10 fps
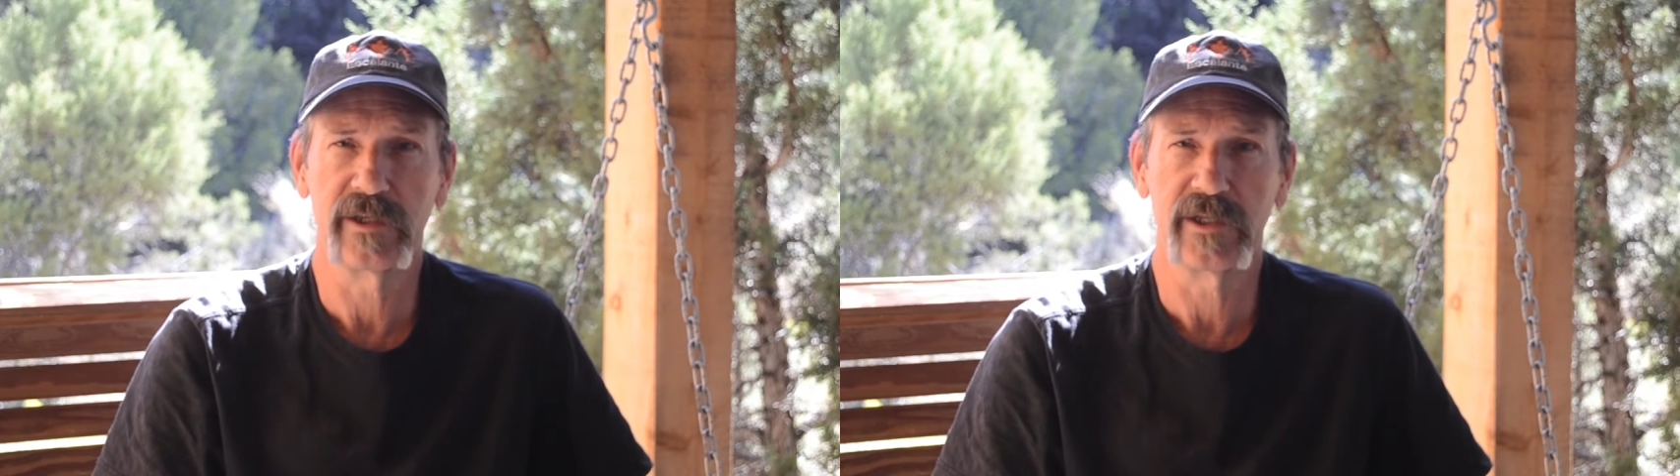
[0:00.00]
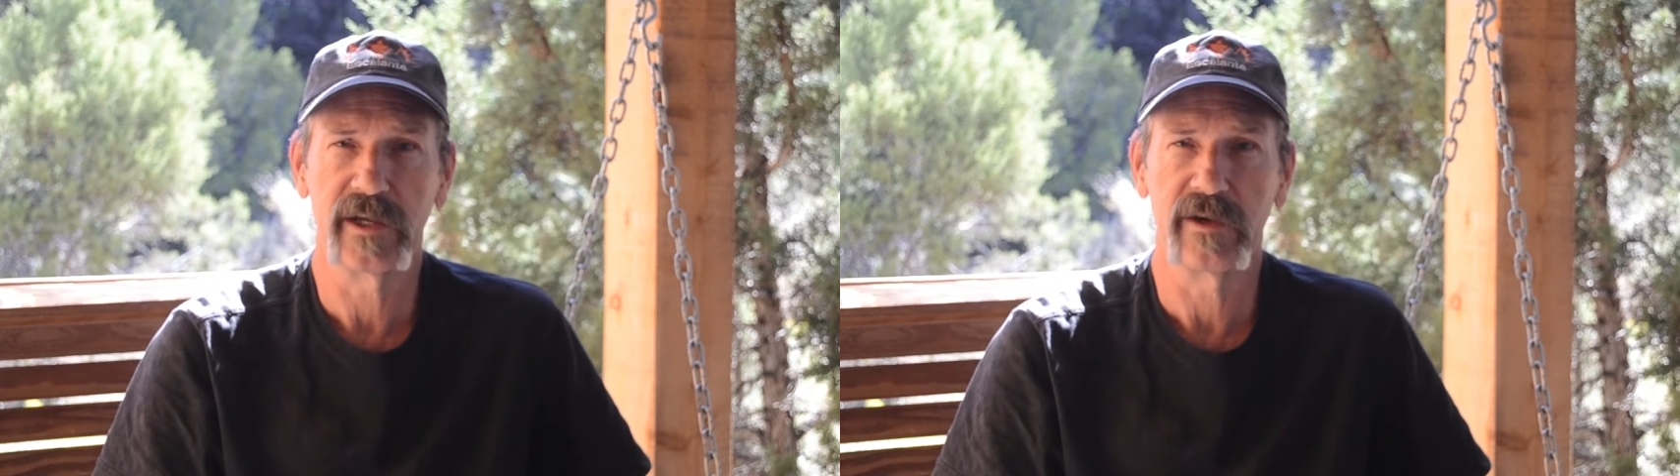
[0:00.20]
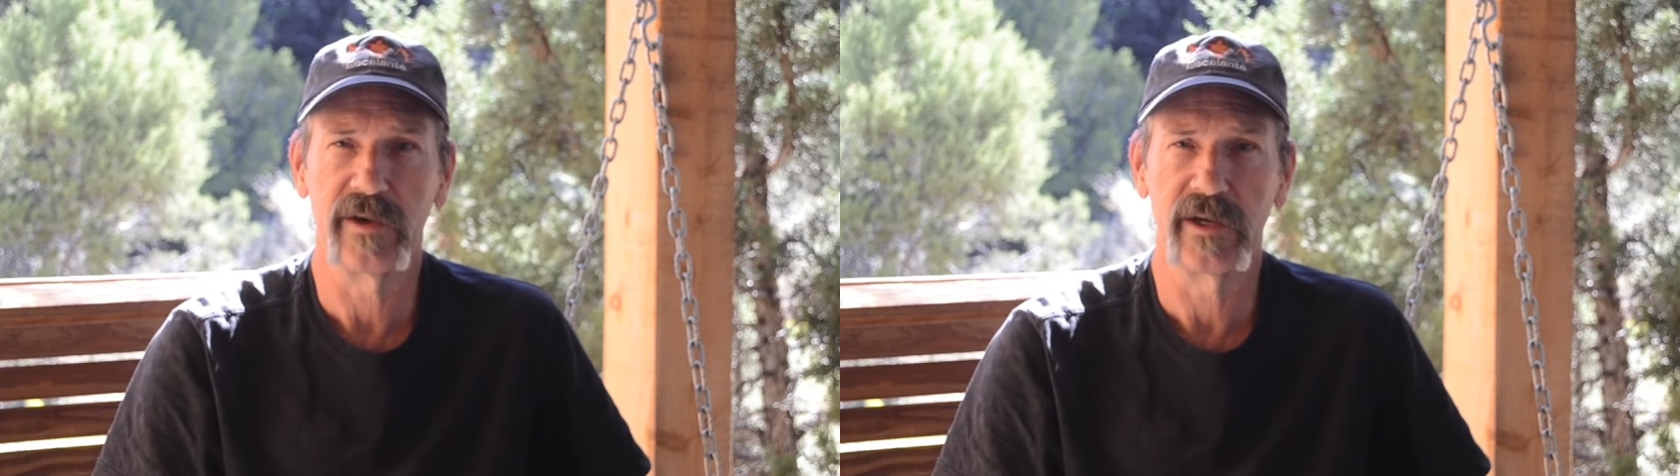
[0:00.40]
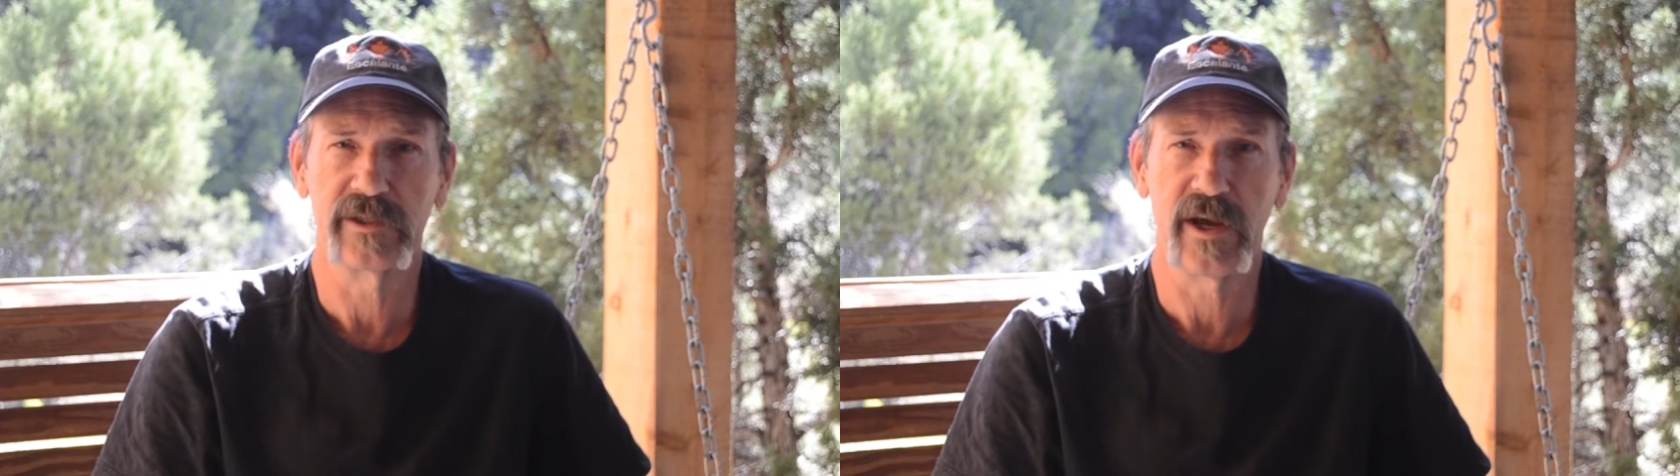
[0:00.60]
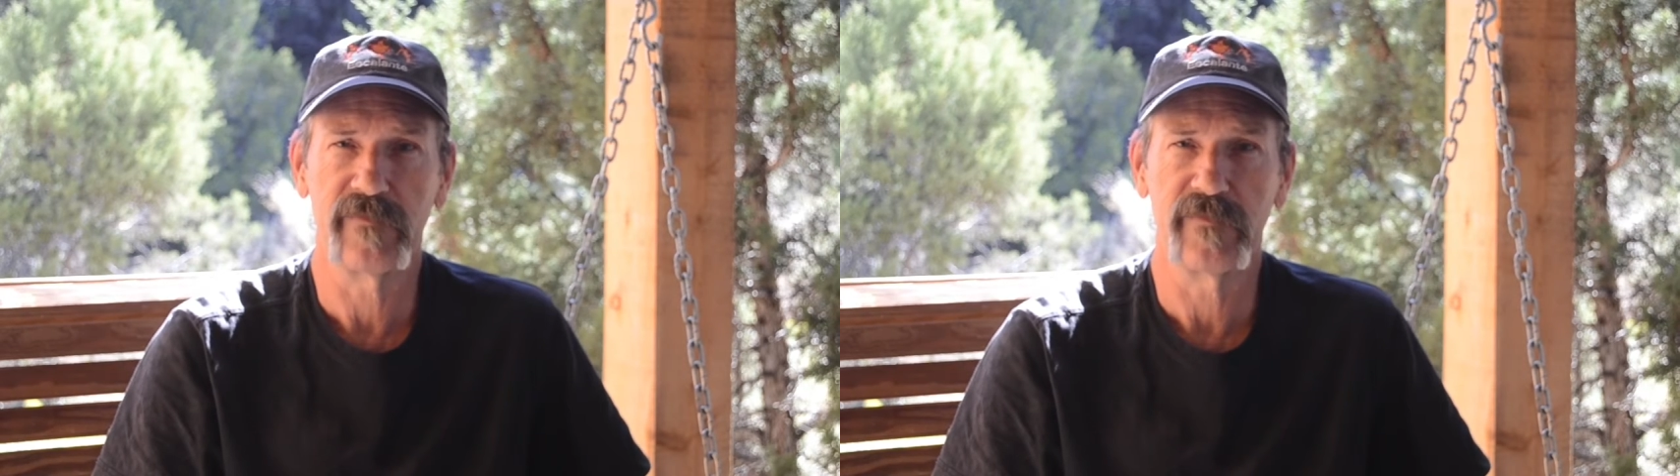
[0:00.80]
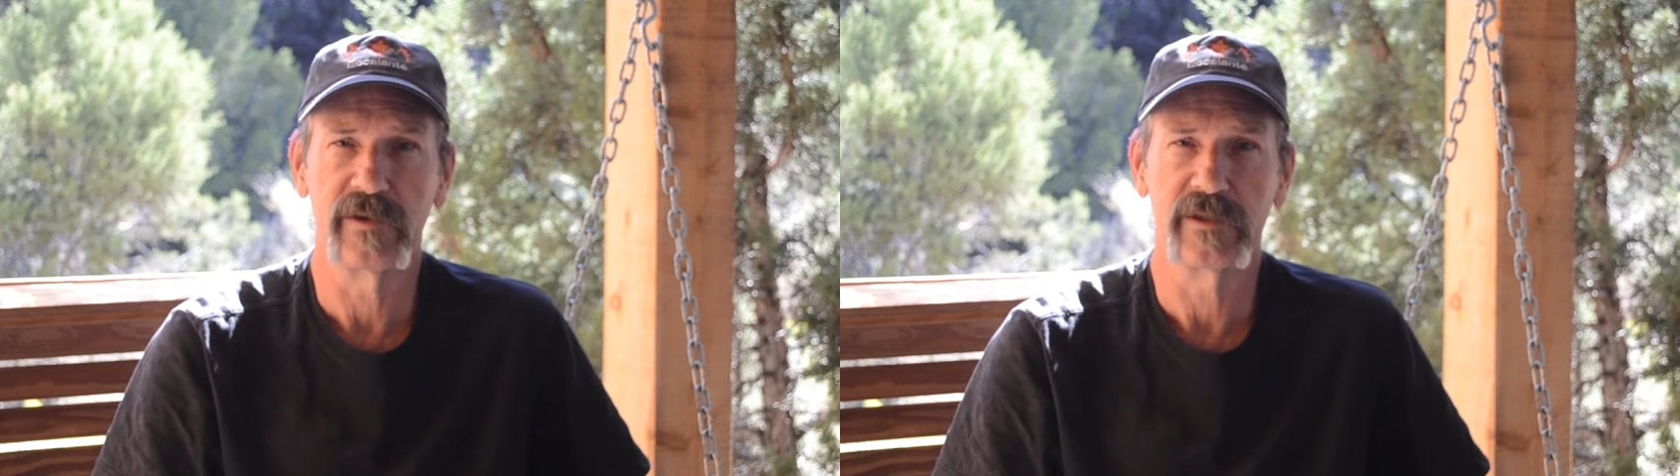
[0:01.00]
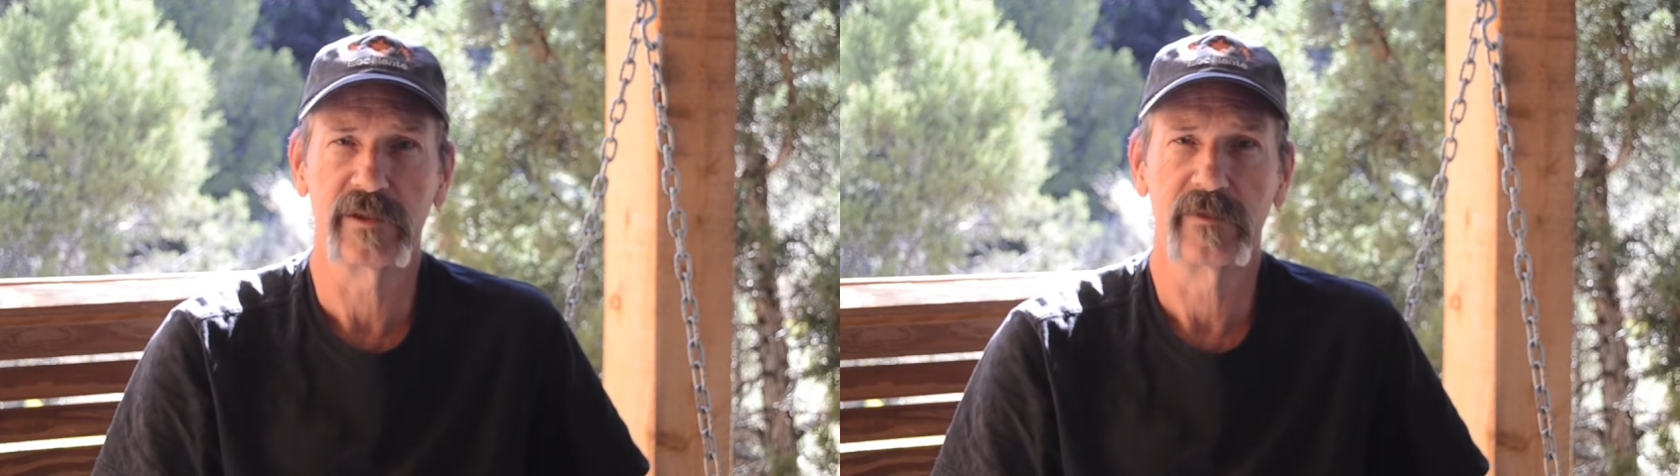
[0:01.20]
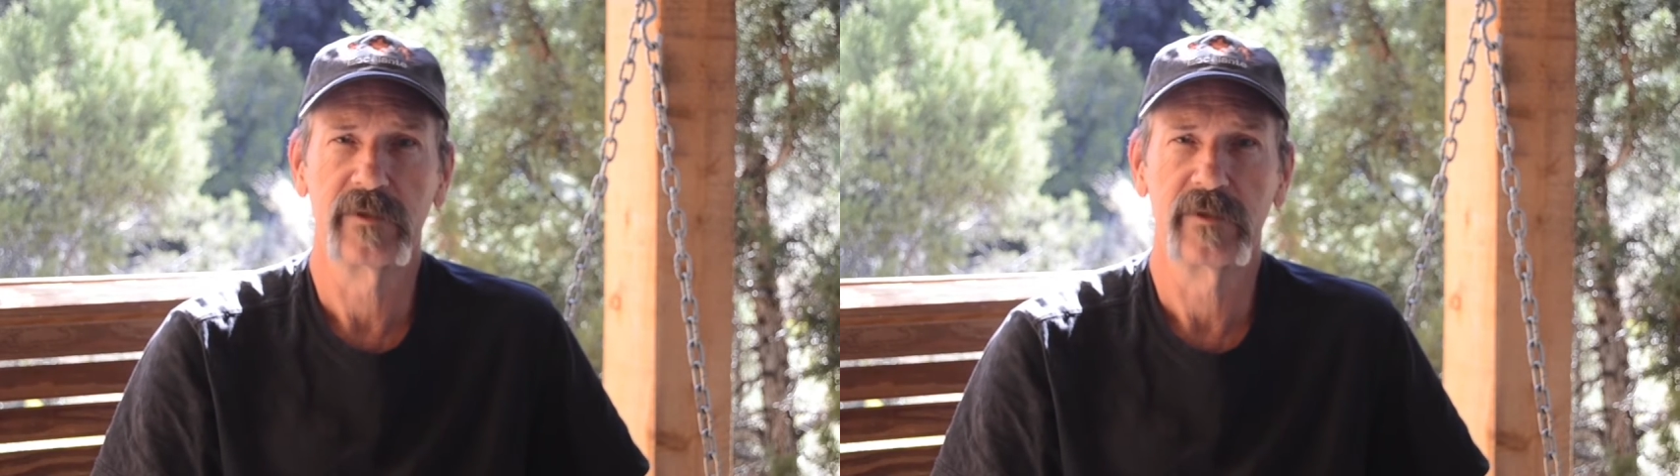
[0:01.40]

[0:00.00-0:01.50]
Taylor in his efforts.